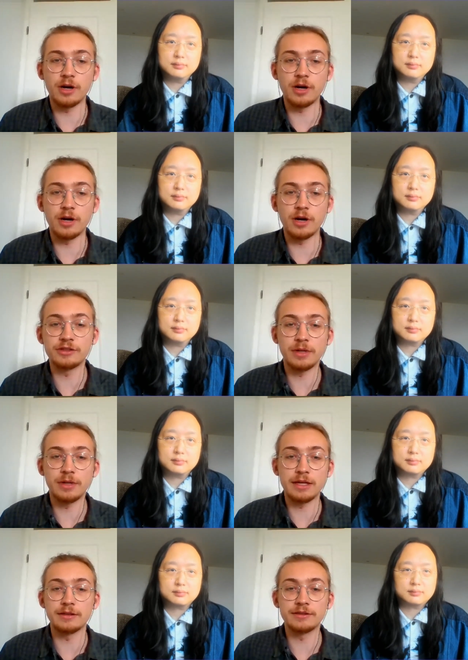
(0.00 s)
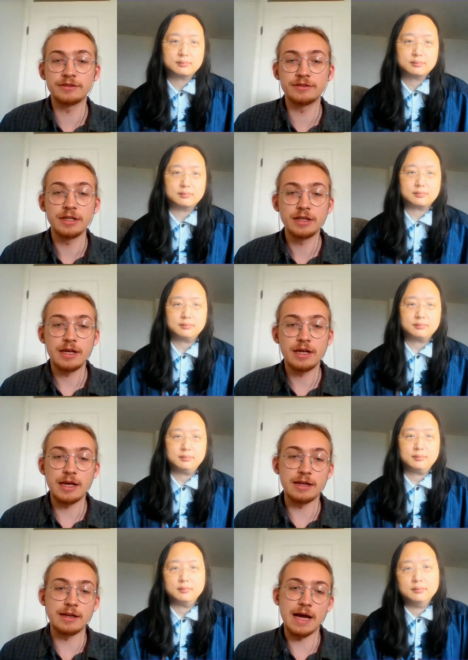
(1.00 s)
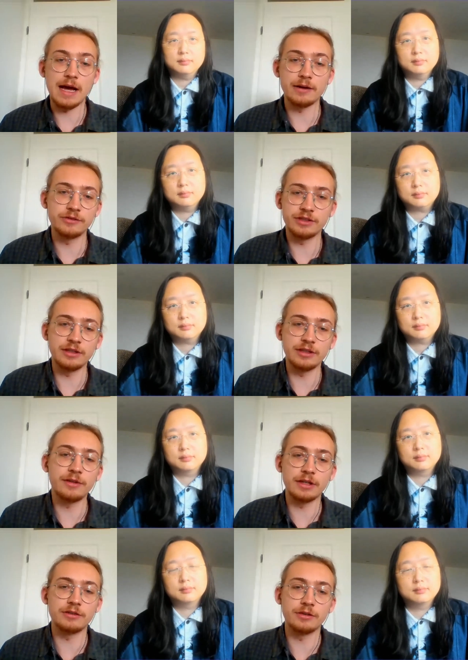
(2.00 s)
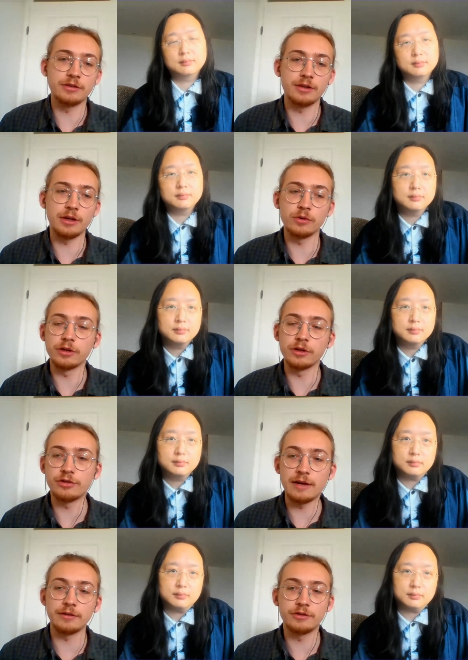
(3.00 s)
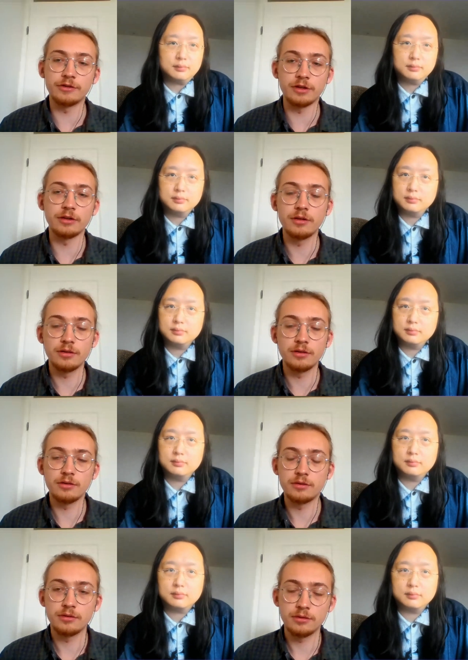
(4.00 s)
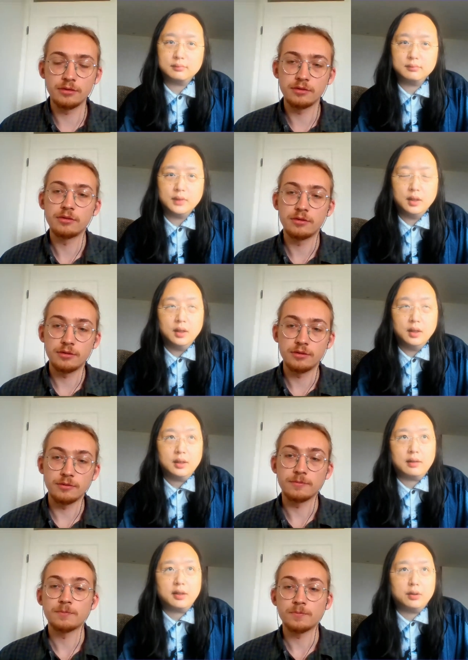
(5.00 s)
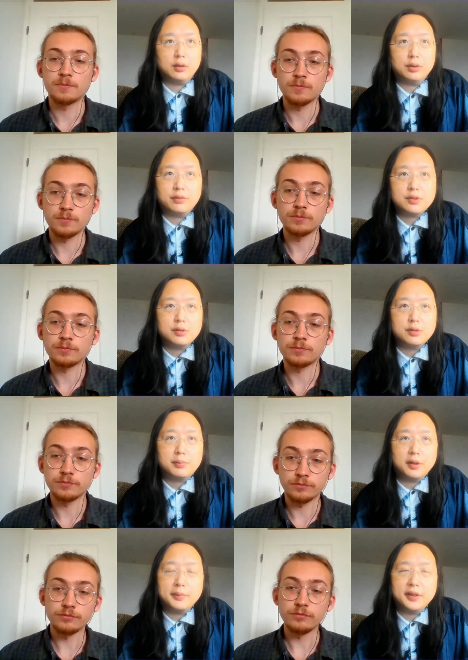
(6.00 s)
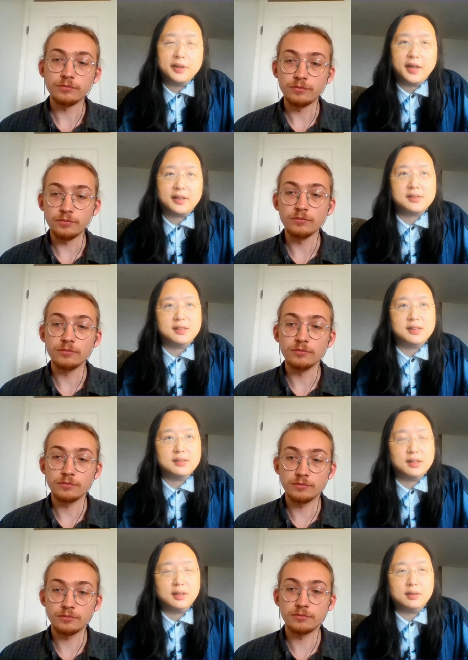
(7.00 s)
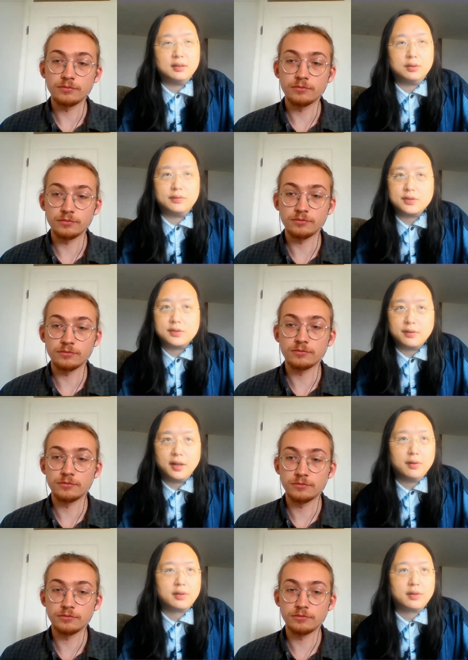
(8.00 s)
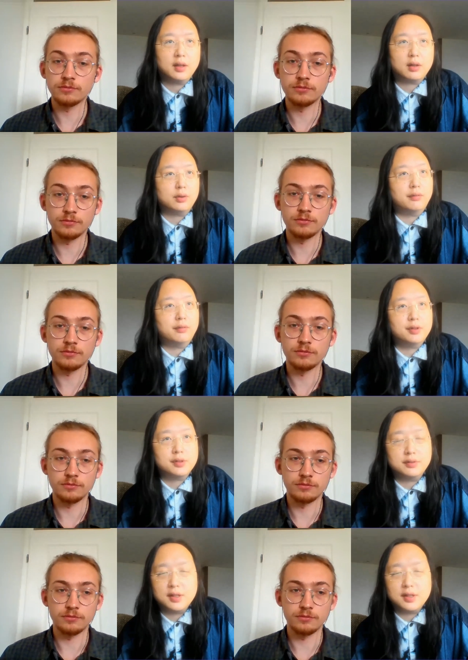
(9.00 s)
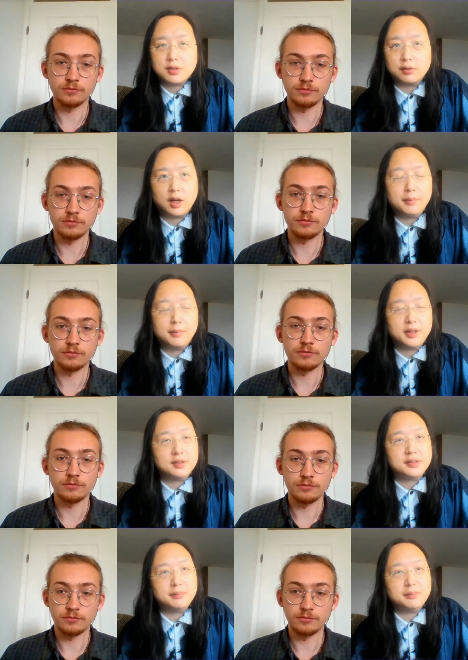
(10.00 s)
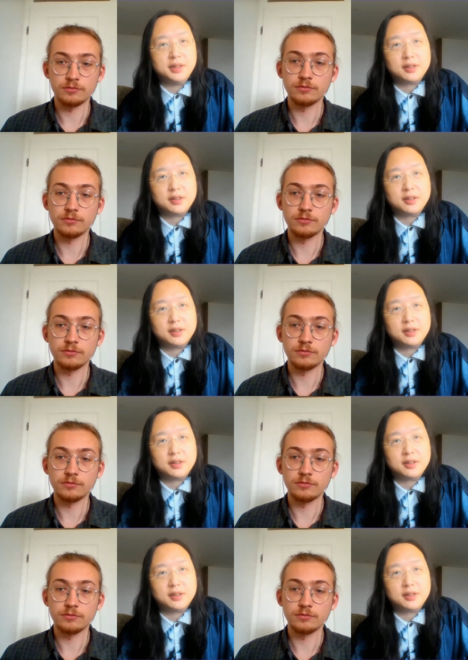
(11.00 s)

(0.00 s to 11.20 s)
Speaker 1: digital policies play in this, and how significant do you think they were in driving this trend? Mm-hmm.
Speaker 2: I think universal broadband access and universal healthcare, universal digital competence and media